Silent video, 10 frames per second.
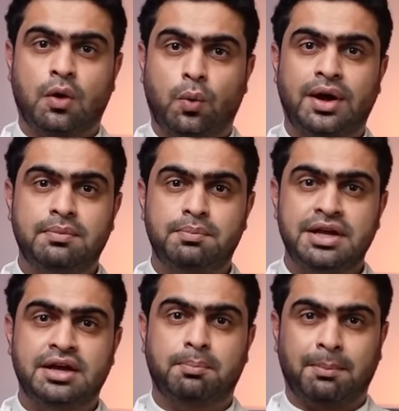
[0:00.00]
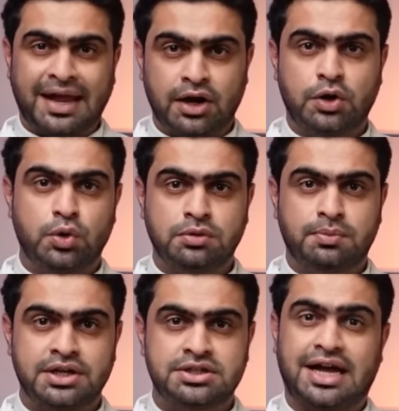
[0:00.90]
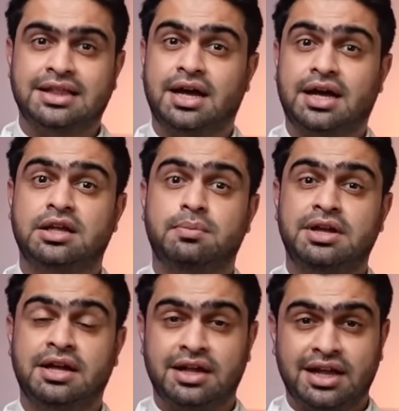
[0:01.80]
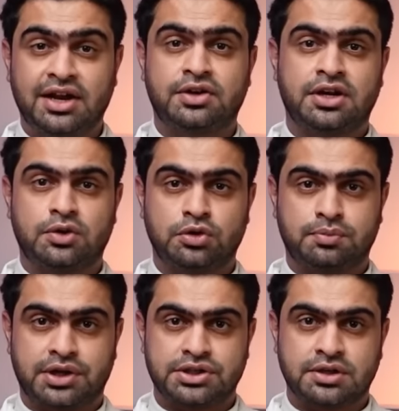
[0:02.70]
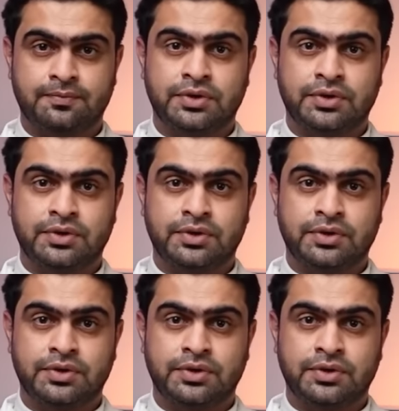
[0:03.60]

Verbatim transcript: one being a manual toothbrush and the other being an electric toothbrush.